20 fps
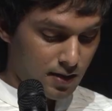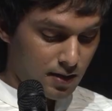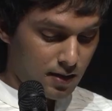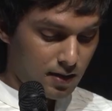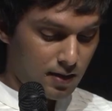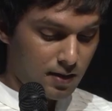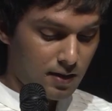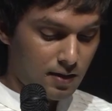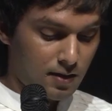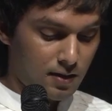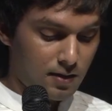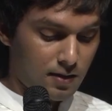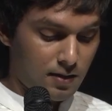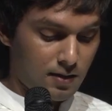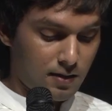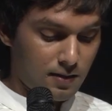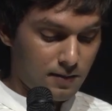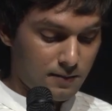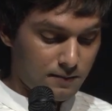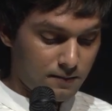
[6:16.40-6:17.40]

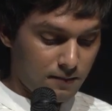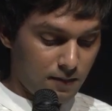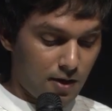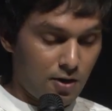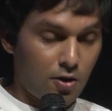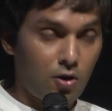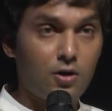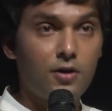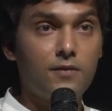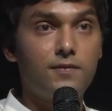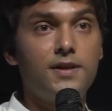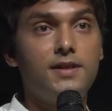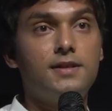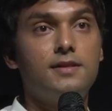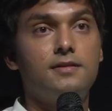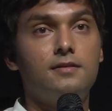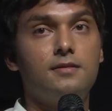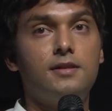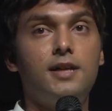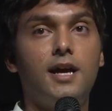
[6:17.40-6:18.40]
Uh, a lot of
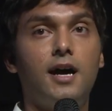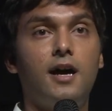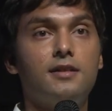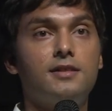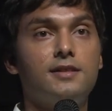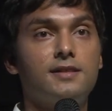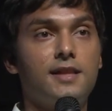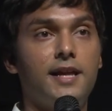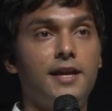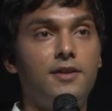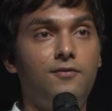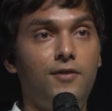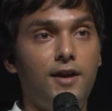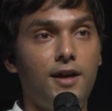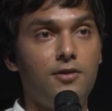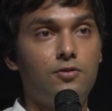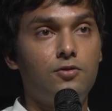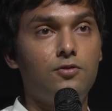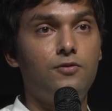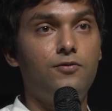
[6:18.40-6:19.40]
the, the artists like
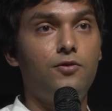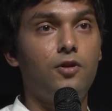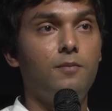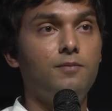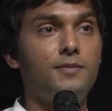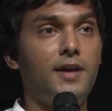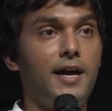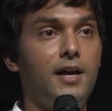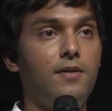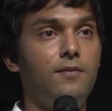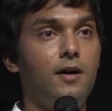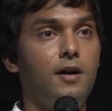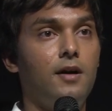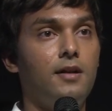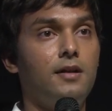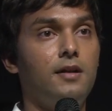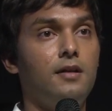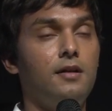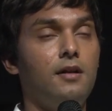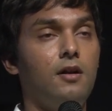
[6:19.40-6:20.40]
Feku from
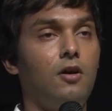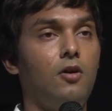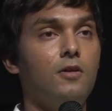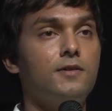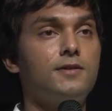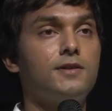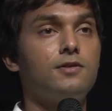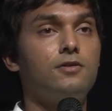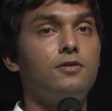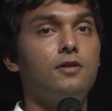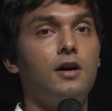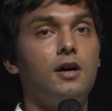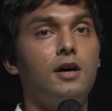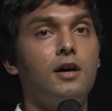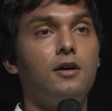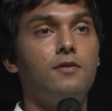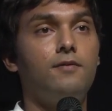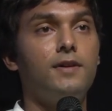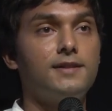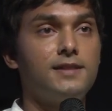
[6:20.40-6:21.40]
Taiwan, also
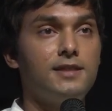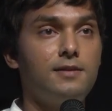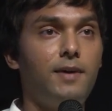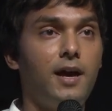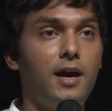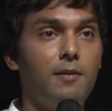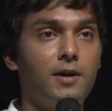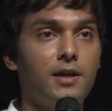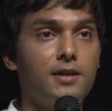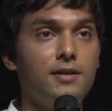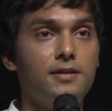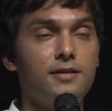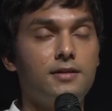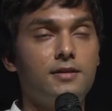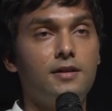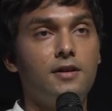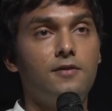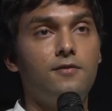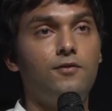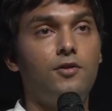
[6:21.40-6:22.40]
uh, Wasim Hamid
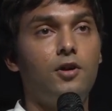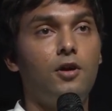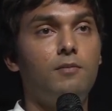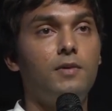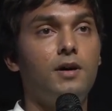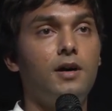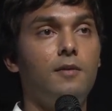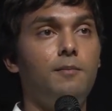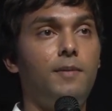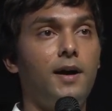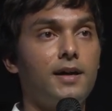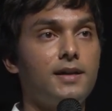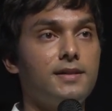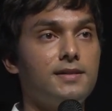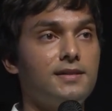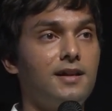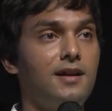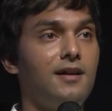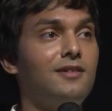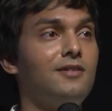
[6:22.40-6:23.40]
from uh,
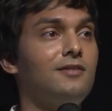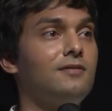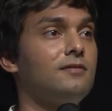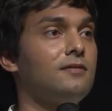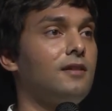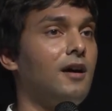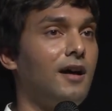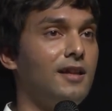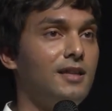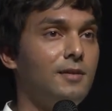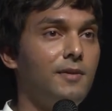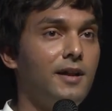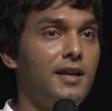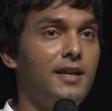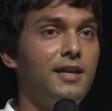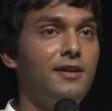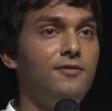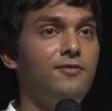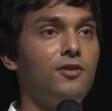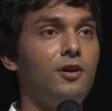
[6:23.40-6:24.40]
Pakistan, Khadim
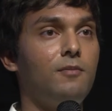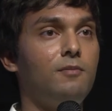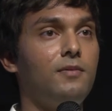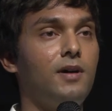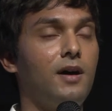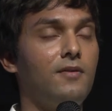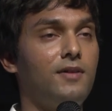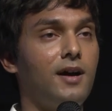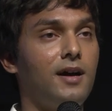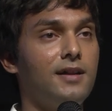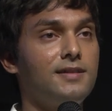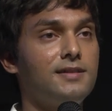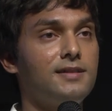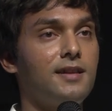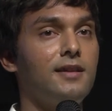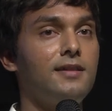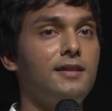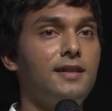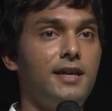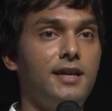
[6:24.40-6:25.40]
Ali from
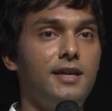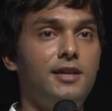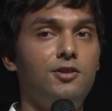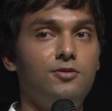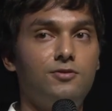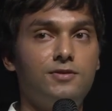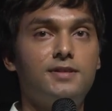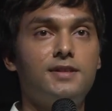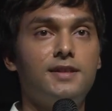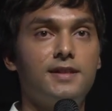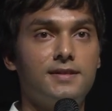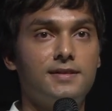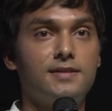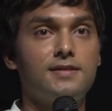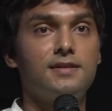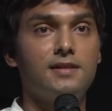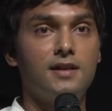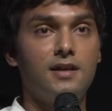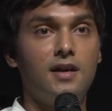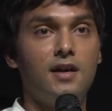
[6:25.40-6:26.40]
Afghanistan, they use
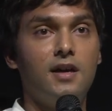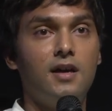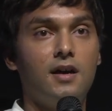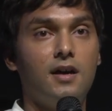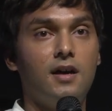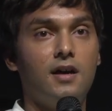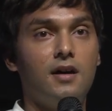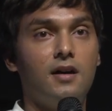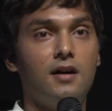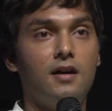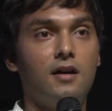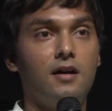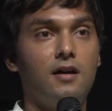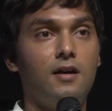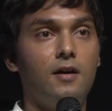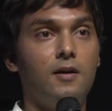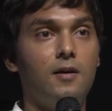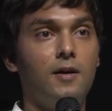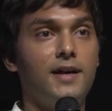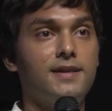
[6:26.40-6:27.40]
this
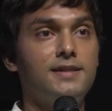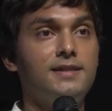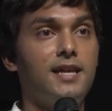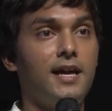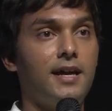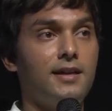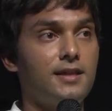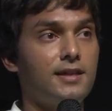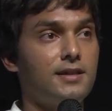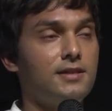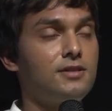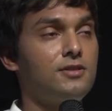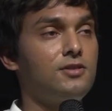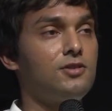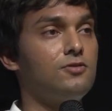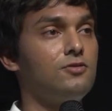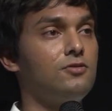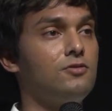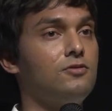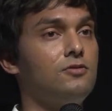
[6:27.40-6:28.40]
uh, aesthetic
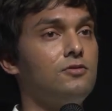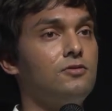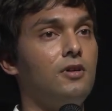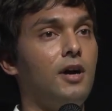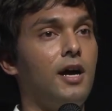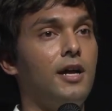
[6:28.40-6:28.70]
to